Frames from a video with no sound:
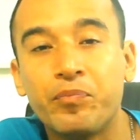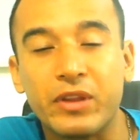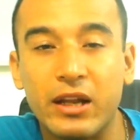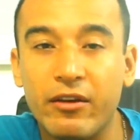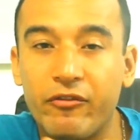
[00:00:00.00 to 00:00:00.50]

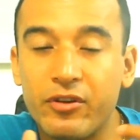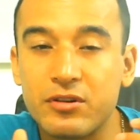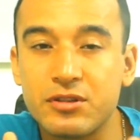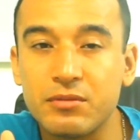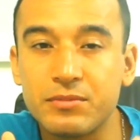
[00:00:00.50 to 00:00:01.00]
And if
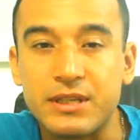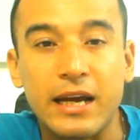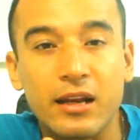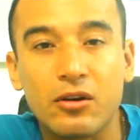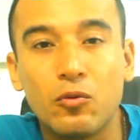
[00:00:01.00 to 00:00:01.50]
there's some
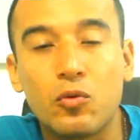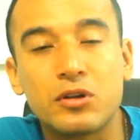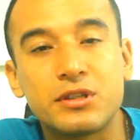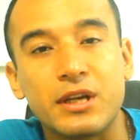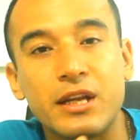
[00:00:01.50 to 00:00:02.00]
technical
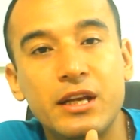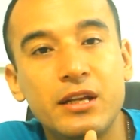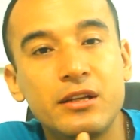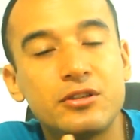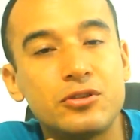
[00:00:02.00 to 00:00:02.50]
words that he
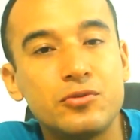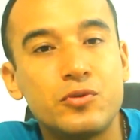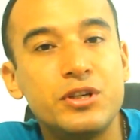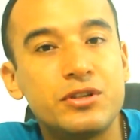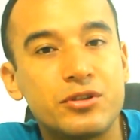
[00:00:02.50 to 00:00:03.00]
needs to
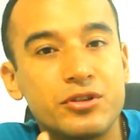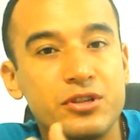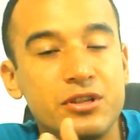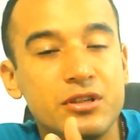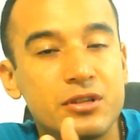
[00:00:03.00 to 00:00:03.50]
research,
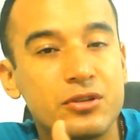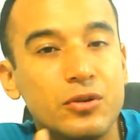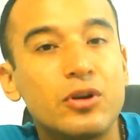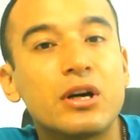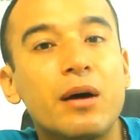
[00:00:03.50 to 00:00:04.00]
he needs to
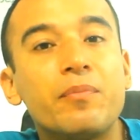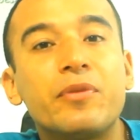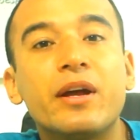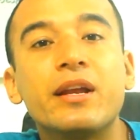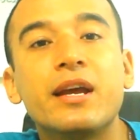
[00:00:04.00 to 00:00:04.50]
look up,
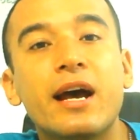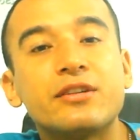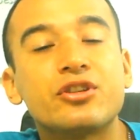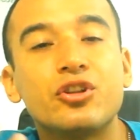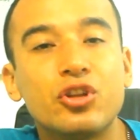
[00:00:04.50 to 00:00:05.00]
then he
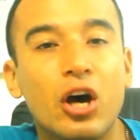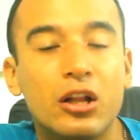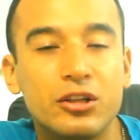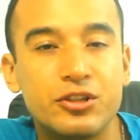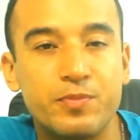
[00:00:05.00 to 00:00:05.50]
has a
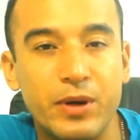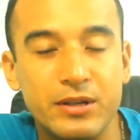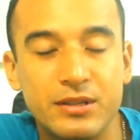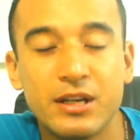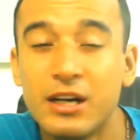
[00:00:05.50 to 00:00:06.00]
knowledge
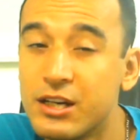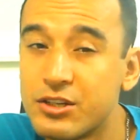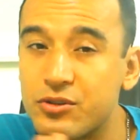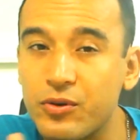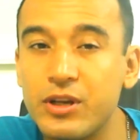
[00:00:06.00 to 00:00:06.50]
base
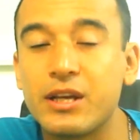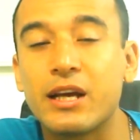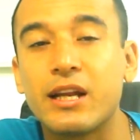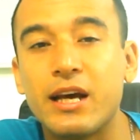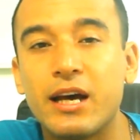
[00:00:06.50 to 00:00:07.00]
so he can